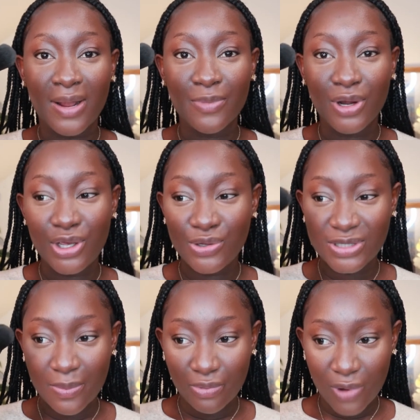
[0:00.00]
I'm going to use
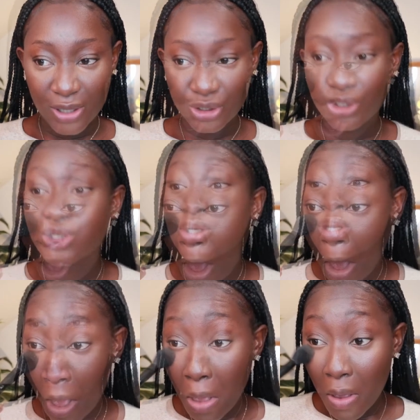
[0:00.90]
a brush.
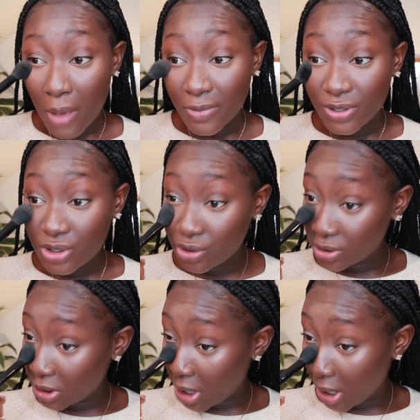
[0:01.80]
I'm just
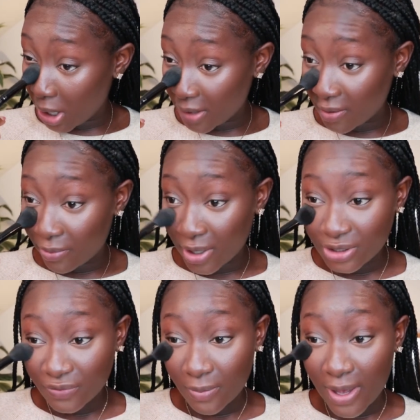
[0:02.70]
using another
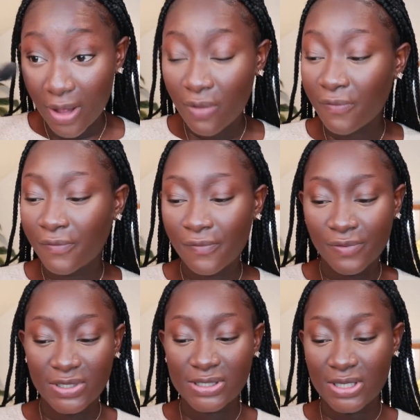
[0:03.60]
brush from e.l.f.
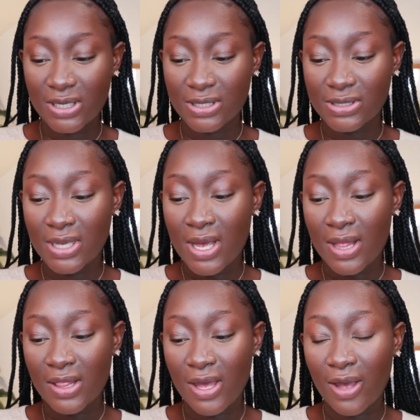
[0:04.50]
This is
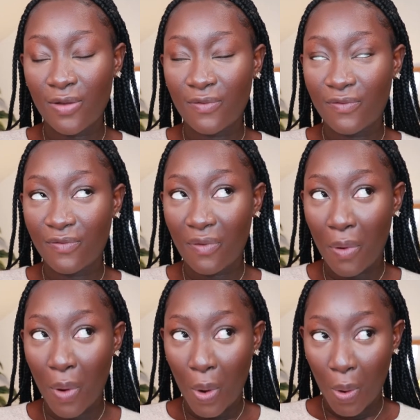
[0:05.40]
the e.l.f.
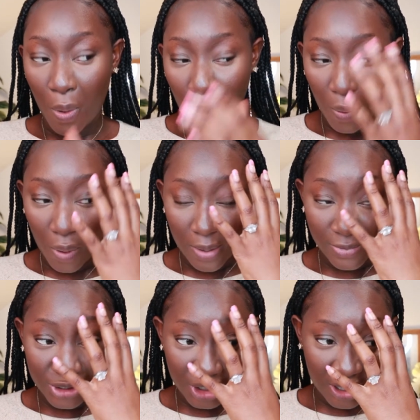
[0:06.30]
I'm
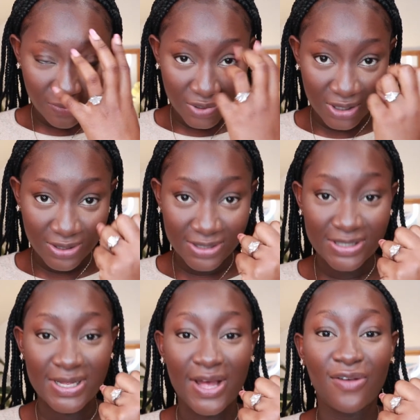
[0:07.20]
ashamed. This
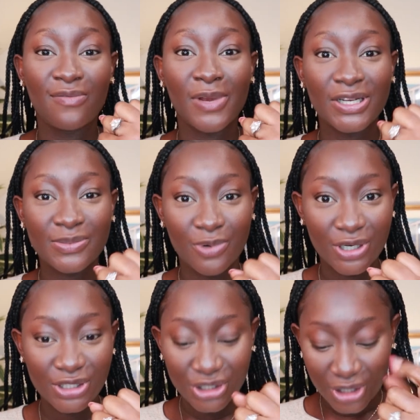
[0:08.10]
is the e.l.f. blush
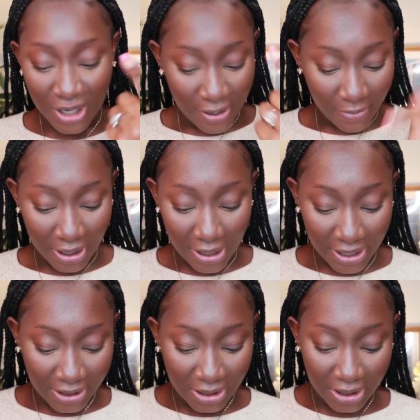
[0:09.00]
brush. But I
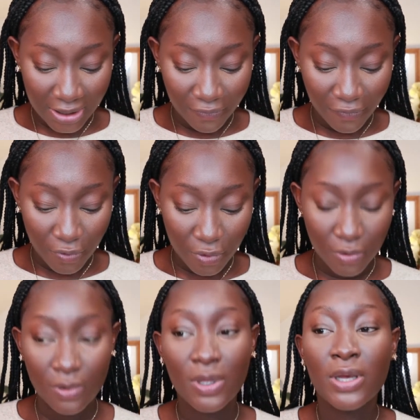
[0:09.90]
like it
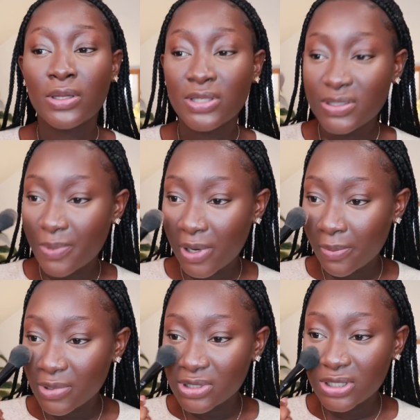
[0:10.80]
for this
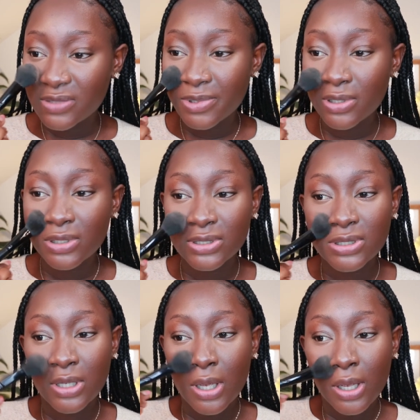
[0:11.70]
purpose just
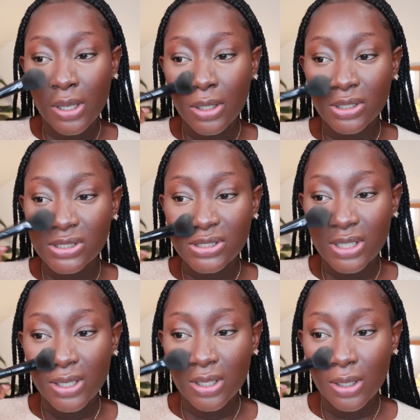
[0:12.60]
because it's
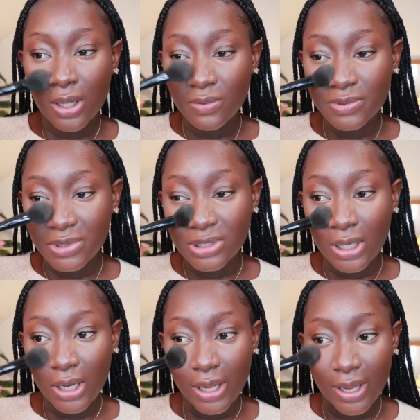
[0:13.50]
like, it helps me to
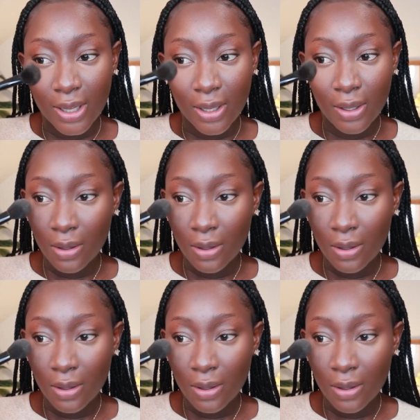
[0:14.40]
layer